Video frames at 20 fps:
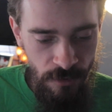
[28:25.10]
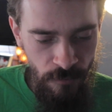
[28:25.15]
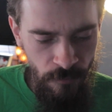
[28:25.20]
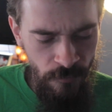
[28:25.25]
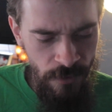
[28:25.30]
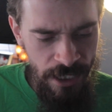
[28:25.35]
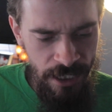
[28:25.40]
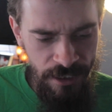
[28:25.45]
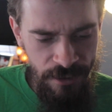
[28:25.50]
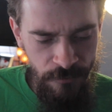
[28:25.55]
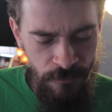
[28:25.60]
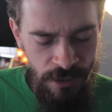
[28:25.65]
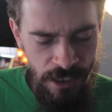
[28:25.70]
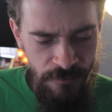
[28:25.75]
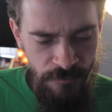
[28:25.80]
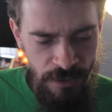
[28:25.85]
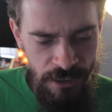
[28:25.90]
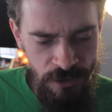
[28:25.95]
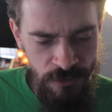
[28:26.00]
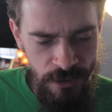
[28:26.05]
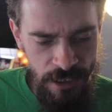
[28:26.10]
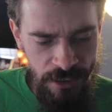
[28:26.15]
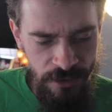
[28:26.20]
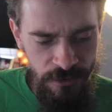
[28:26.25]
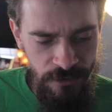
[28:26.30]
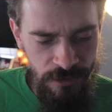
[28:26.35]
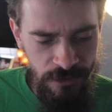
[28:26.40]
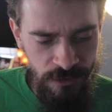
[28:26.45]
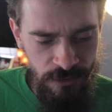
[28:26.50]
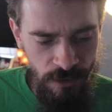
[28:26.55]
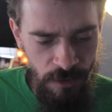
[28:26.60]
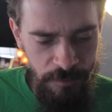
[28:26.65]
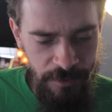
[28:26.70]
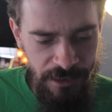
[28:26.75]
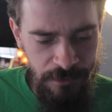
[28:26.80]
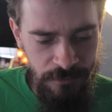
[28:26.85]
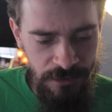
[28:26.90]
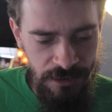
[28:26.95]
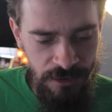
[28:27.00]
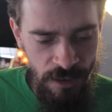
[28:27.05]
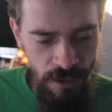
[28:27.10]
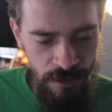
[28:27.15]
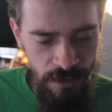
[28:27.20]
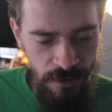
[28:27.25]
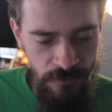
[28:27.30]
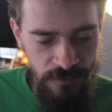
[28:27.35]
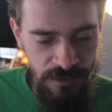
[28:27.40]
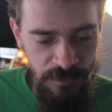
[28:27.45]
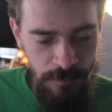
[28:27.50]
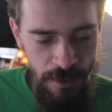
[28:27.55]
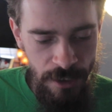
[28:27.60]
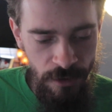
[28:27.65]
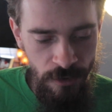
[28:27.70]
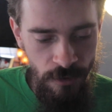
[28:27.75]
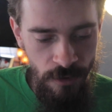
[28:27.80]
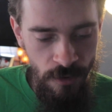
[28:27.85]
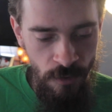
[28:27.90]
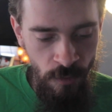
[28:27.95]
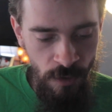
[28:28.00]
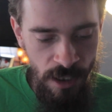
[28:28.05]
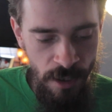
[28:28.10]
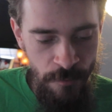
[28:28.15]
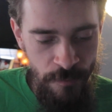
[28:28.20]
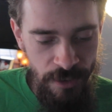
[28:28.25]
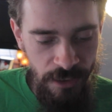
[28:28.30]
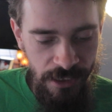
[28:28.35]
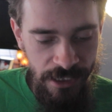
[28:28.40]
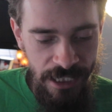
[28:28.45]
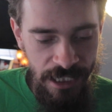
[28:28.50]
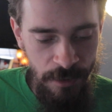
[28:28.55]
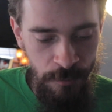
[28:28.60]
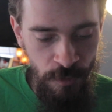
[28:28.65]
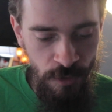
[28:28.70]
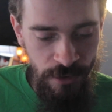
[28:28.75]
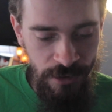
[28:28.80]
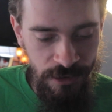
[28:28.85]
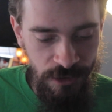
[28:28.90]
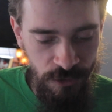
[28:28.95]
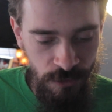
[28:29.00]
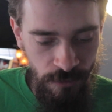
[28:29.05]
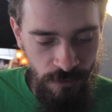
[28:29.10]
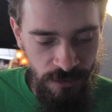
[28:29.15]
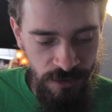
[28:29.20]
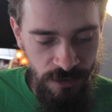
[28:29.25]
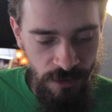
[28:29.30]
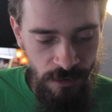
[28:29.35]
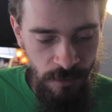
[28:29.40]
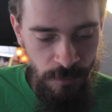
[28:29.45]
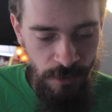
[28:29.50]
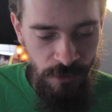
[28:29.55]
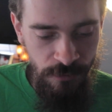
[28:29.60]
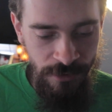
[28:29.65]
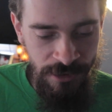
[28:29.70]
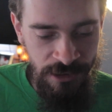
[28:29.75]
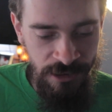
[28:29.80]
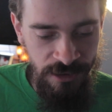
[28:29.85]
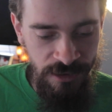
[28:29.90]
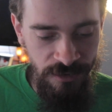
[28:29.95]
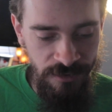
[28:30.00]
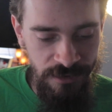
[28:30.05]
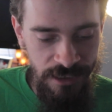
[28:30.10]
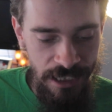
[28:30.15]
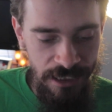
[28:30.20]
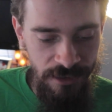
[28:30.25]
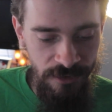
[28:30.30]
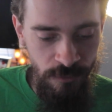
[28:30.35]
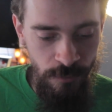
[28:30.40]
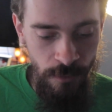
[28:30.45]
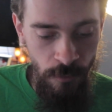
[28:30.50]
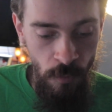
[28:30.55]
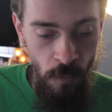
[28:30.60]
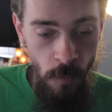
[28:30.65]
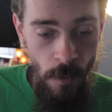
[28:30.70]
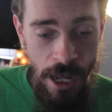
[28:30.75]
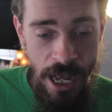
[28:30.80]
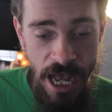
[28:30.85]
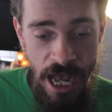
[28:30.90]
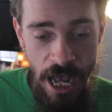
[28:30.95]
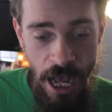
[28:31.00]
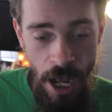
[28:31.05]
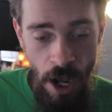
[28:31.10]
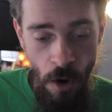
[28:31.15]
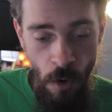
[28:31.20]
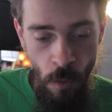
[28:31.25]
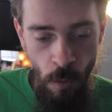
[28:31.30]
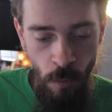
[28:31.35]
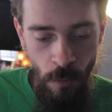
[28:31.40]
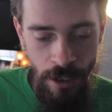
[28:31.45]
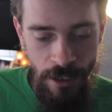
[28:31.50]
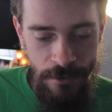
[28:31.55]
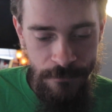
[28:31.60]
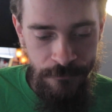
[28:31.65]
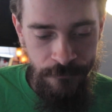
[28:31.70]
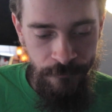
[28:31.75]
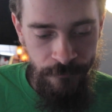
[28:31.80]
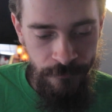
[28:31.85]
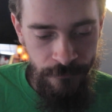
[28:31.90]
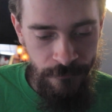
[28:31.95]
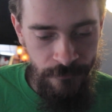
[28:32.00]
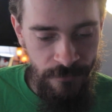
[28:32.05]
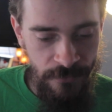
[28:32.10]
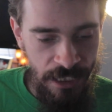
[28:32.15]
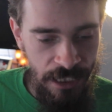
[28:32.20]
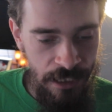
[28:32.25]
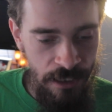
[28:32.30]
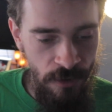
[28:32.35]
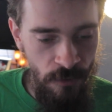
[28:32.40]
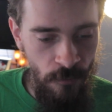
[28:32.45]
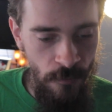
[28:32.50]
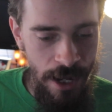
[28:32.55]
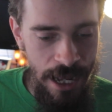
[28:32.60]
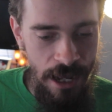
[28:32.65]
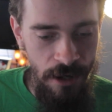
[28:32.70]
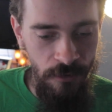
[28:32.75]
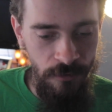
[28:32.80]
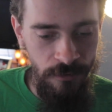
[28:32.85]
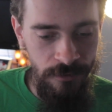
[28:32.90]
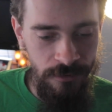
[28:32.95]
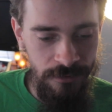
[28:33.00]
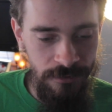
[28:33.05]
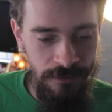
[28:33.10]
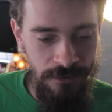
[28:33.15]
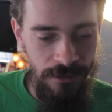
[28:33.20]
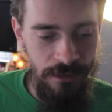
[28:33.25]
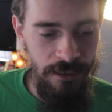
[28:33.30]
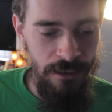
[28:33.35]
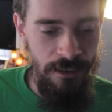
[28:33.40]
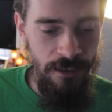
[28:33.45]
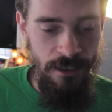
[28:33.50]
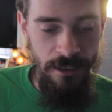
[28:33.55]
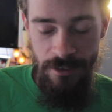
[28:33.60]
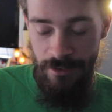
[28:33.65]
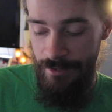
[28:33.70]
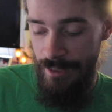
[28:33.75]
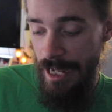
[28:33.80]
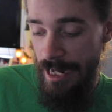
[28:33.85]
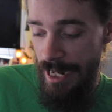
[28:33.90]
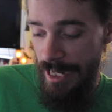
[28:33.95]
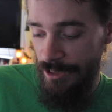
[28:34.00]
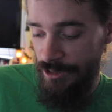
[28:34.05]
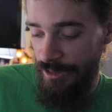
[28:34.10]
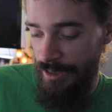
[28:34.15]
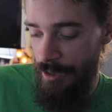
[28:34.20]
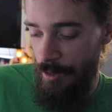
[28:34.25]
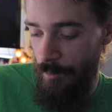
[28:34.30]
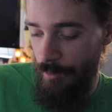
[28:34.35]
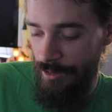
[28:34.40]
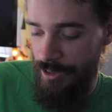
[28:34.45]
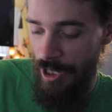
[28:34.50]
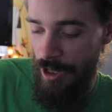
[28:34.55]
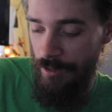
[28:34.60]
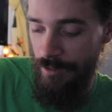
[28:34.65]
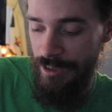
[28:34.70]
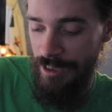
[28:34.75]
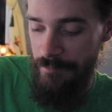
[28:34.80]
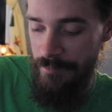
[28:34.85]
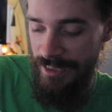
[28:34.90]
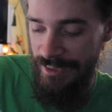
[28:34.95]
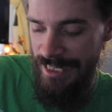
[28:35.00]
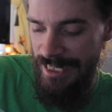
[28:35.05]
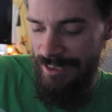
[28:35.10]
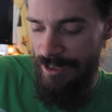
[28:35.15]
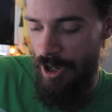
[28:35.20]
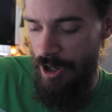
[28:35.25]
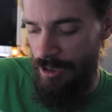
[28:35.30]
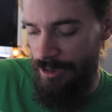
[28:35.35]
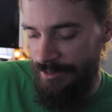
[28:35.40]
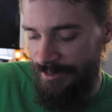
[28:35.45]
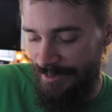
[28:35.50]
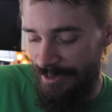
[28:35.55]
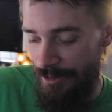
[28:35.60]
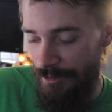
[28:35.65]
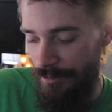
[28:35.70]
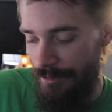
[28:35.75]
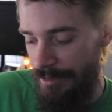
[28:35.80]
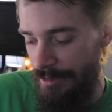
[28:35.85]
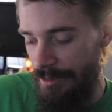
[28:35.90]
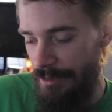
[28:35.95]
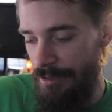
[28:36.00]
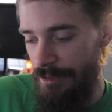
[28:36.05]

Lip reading: Wait, whenever a dragon you control becomes a target of a spell or ability an opponent controls, Thunderbreak Regent deals damage. Woo! Wow. That actually would go good in my deck also.